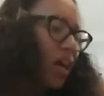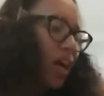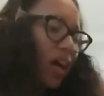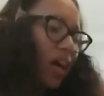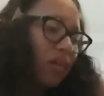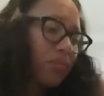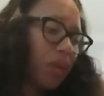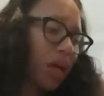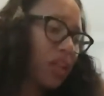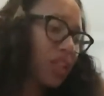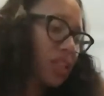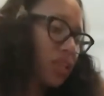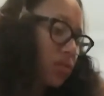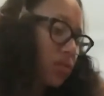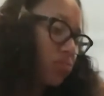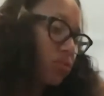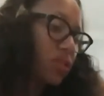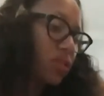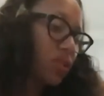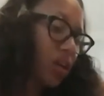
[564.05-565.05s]
I might need
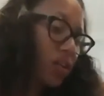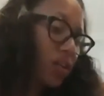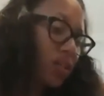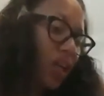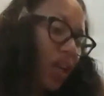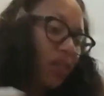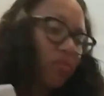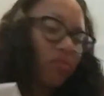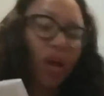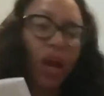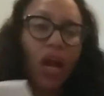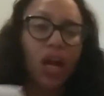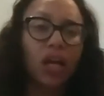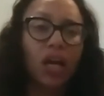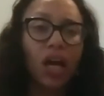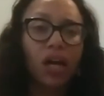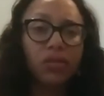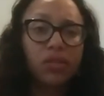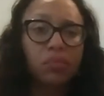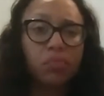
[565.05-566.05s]
to return that rack.
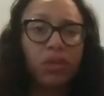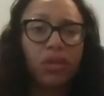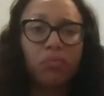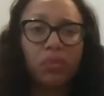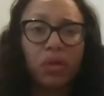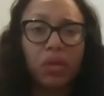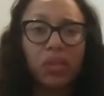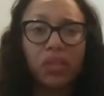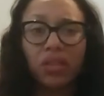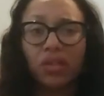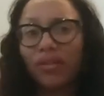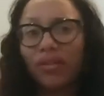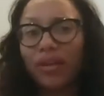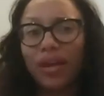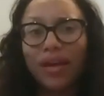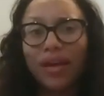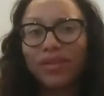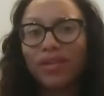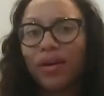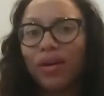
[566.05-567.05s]
I spent money on
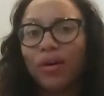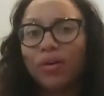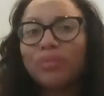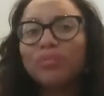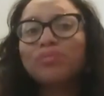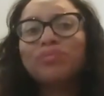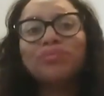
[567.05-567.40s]
that, y'all.